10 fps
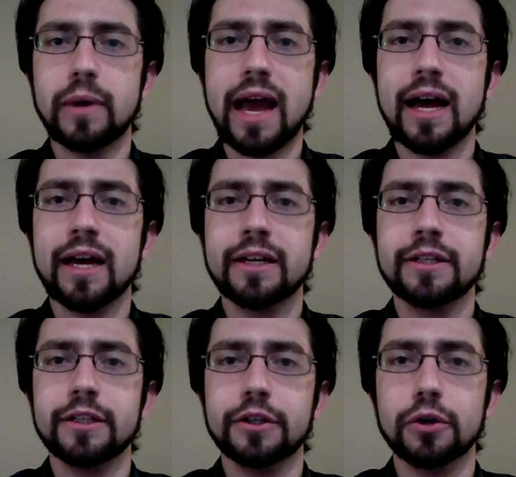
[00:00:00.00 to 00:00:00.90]

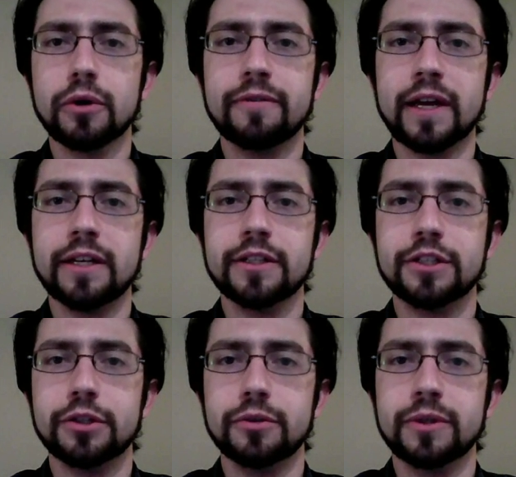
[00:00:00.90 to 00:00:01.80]
add your event
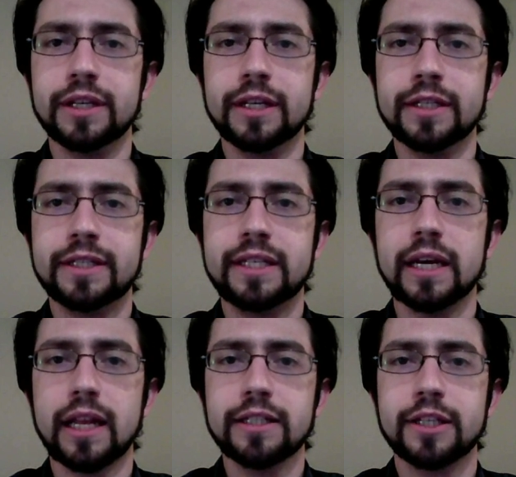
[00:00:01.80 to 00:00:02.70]
to the
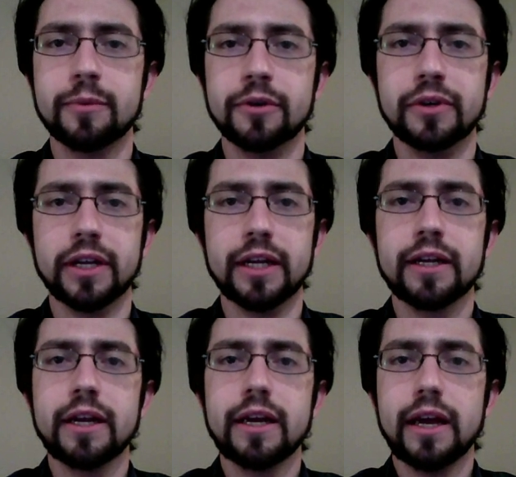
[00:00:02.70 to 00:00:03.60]
CLS community.
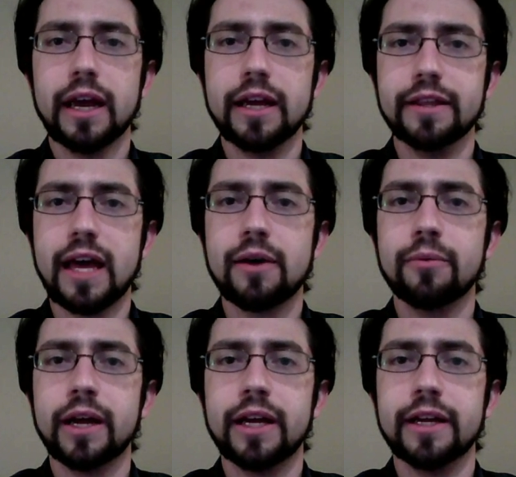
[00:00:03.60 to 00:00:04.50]
And that
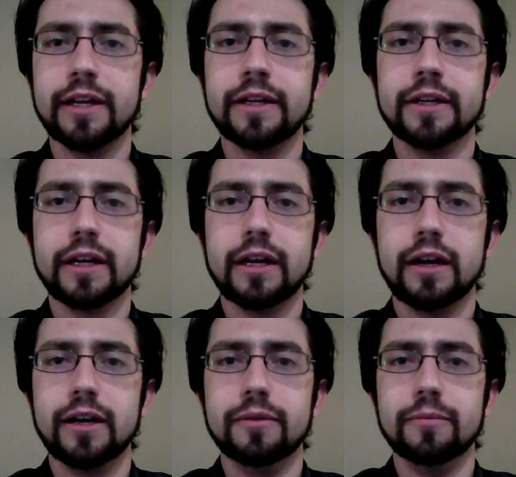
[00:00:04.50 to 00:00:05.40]
way,
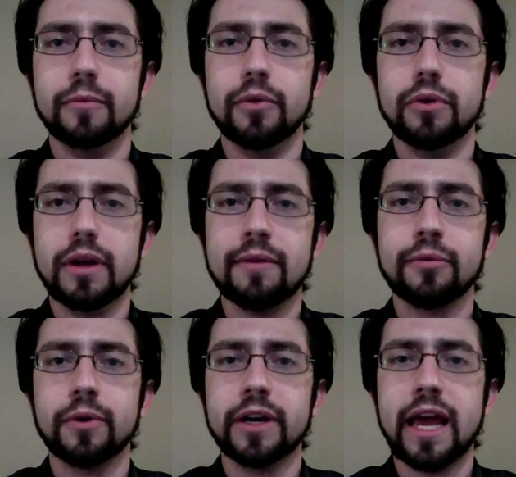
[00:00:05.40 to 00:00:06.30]

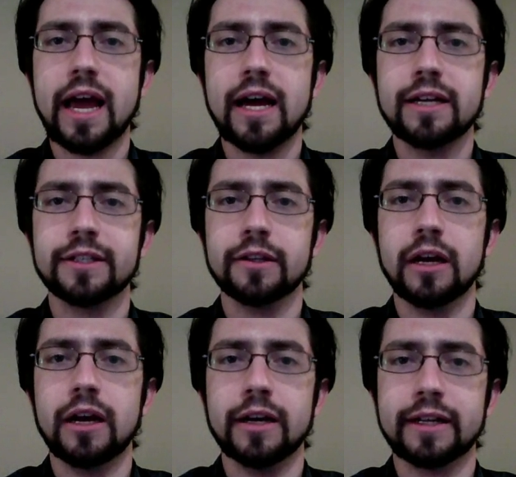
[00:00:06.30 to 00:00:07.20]
everyone has
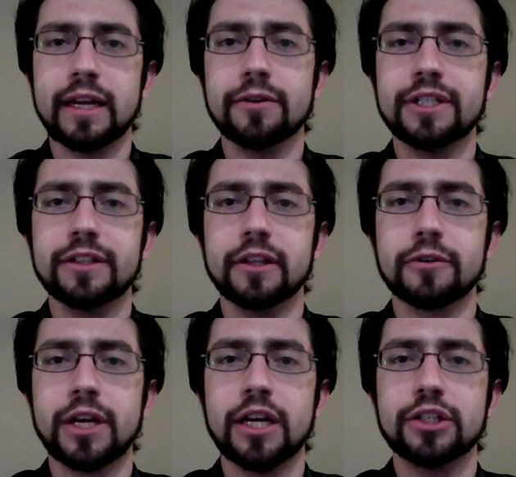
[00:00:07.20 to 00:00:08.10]
a guaranteed
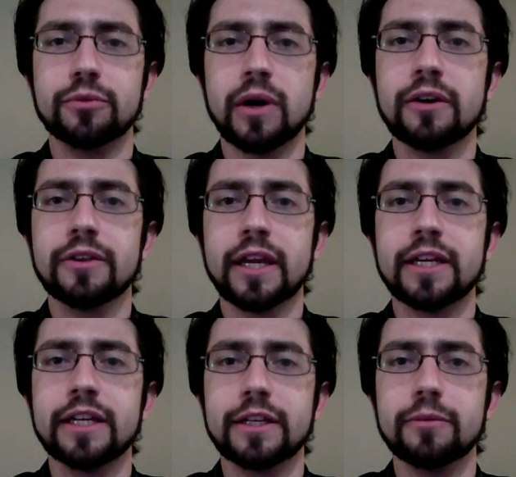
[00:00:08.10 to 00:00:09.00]
location where they
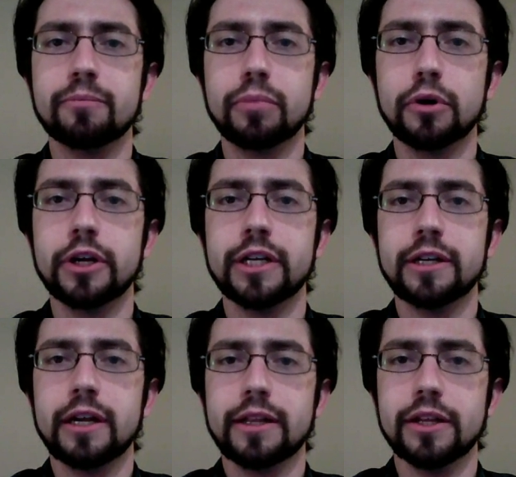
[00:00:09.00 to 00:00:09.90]
can put
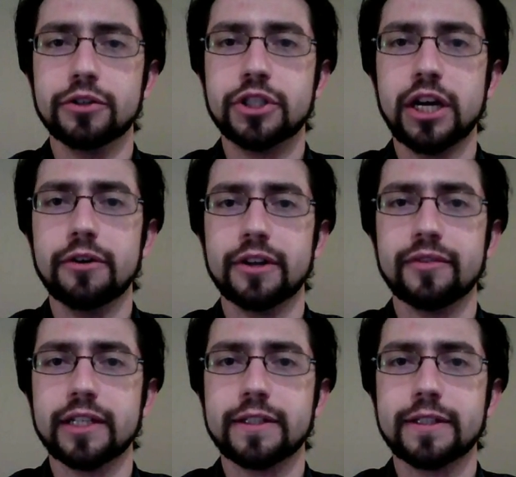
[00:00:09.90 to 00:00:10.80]
their charity
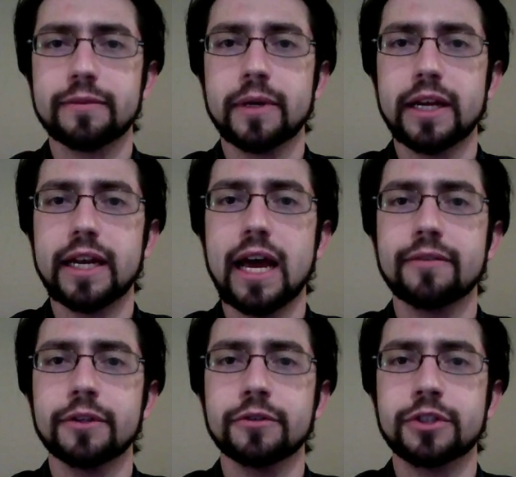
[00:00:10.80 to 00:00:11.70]
events and
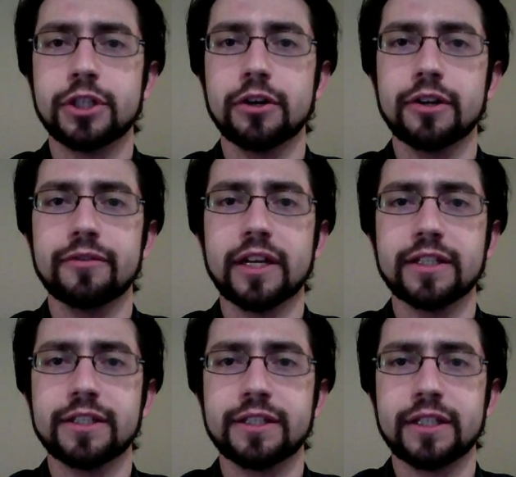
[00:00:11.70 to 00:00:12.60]
have those charity
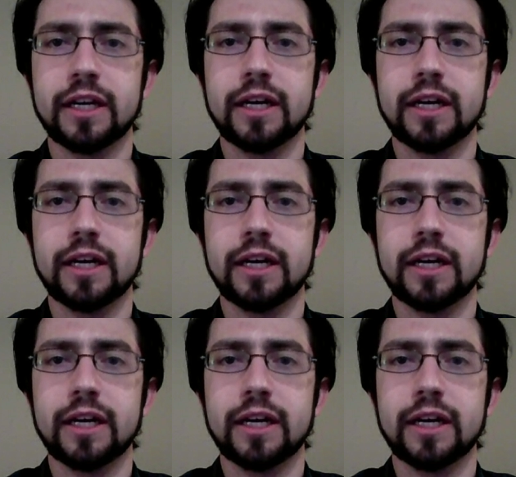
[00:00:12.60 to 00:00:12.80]
events